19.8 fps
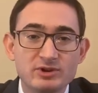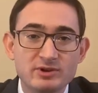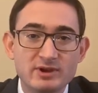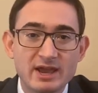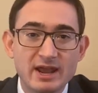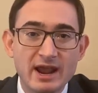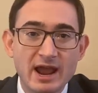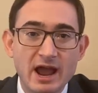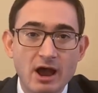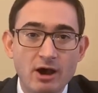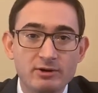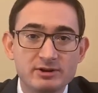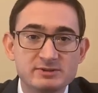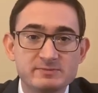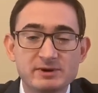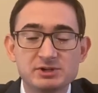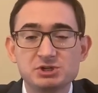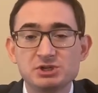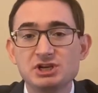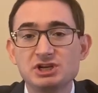get out,
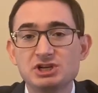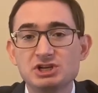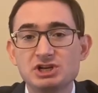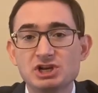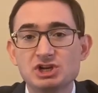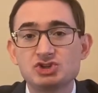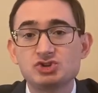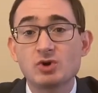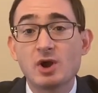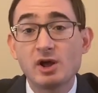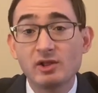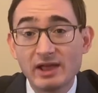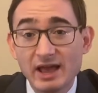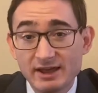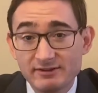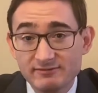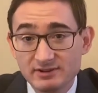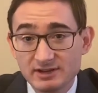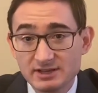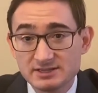especially in trial
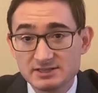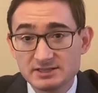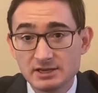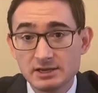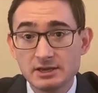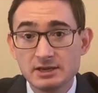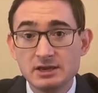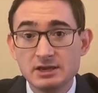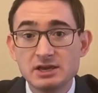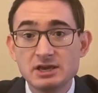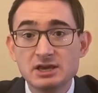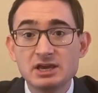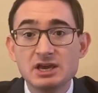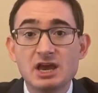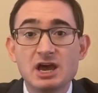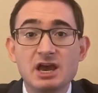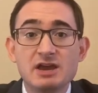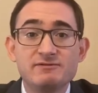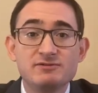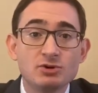advocacy.
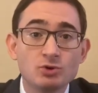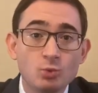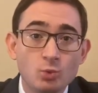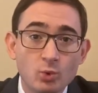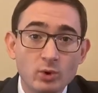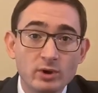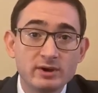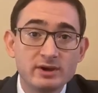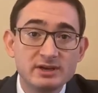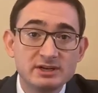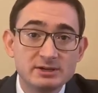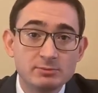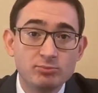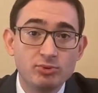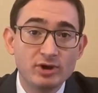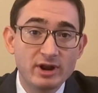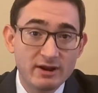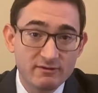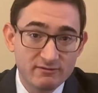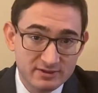If you're willing to
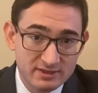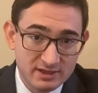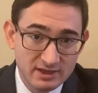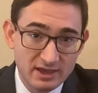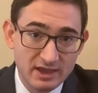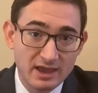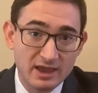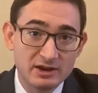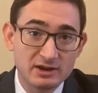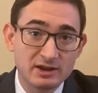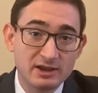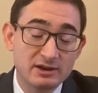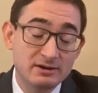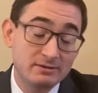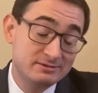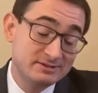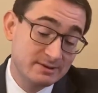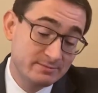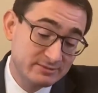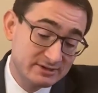put everything in, and
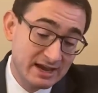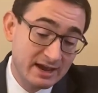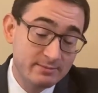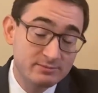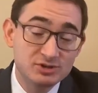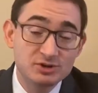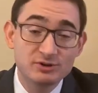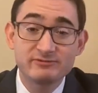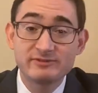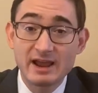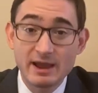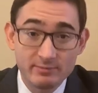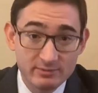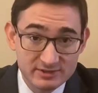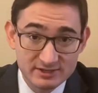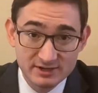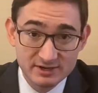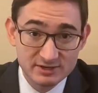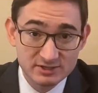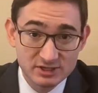sometimes your family's
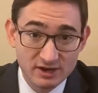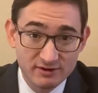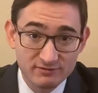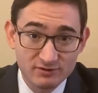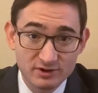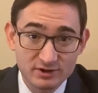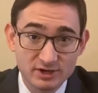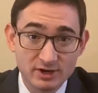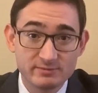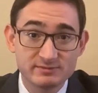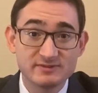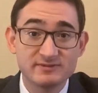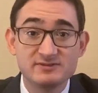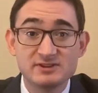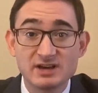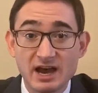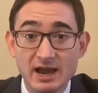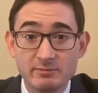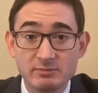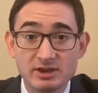going to suffer in terms of
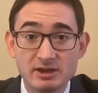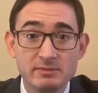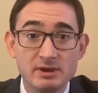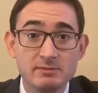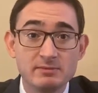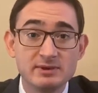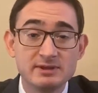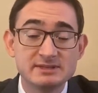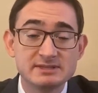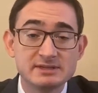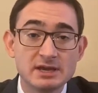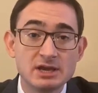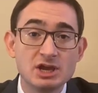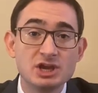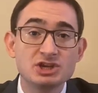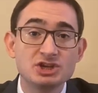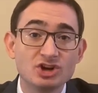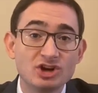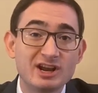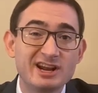time commitments,
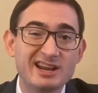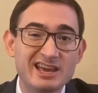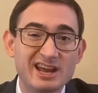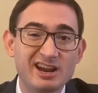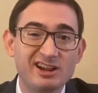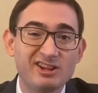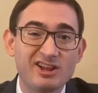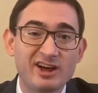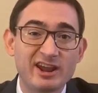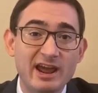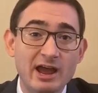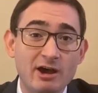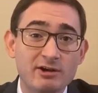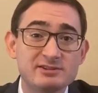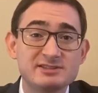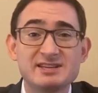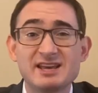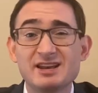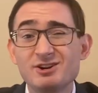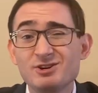you're going to get a lot out.
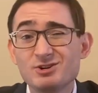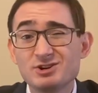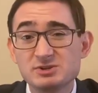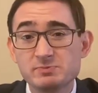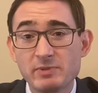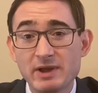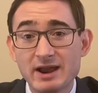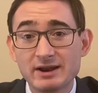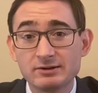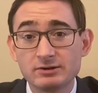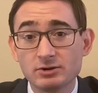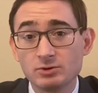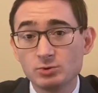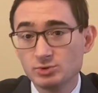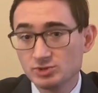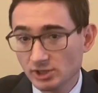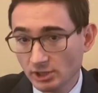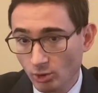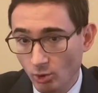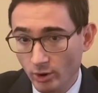Senator Specter, who's
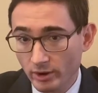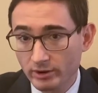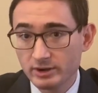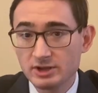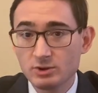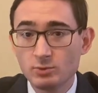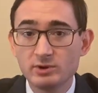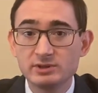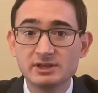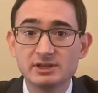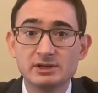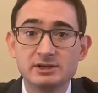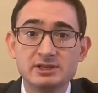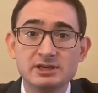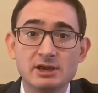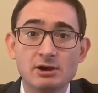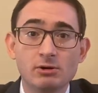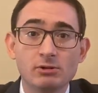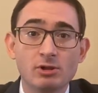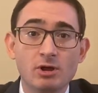a lawyer, he went to
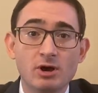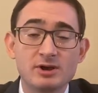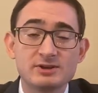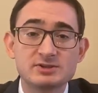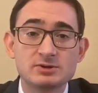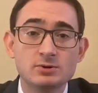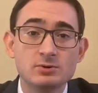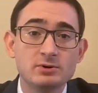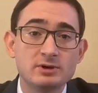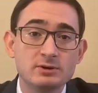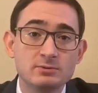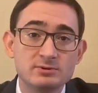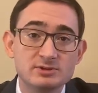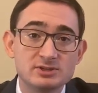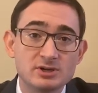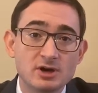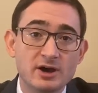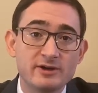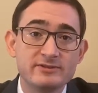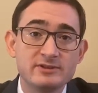Yale Law School. He was
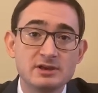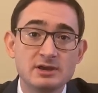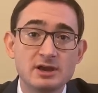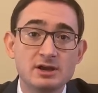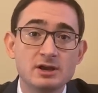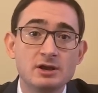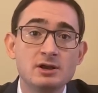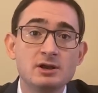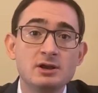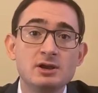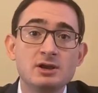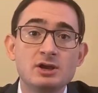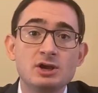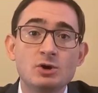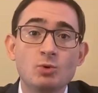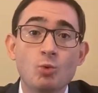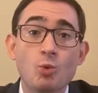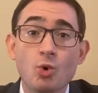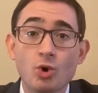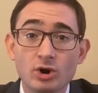on the
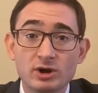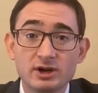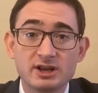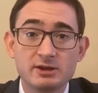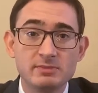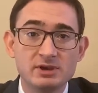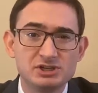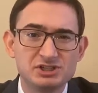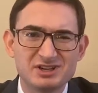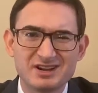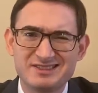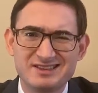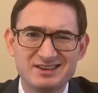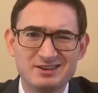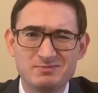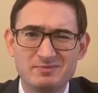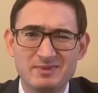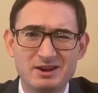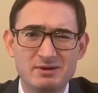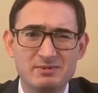Warren Commission. I think
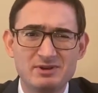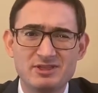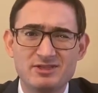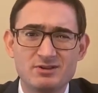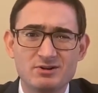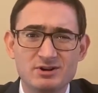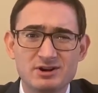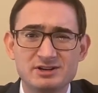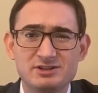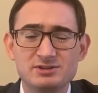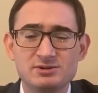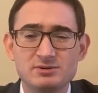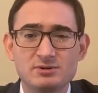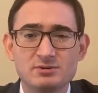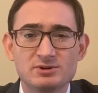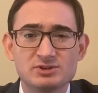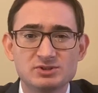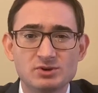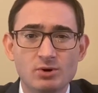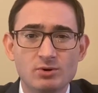he may have been 32
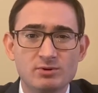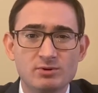years old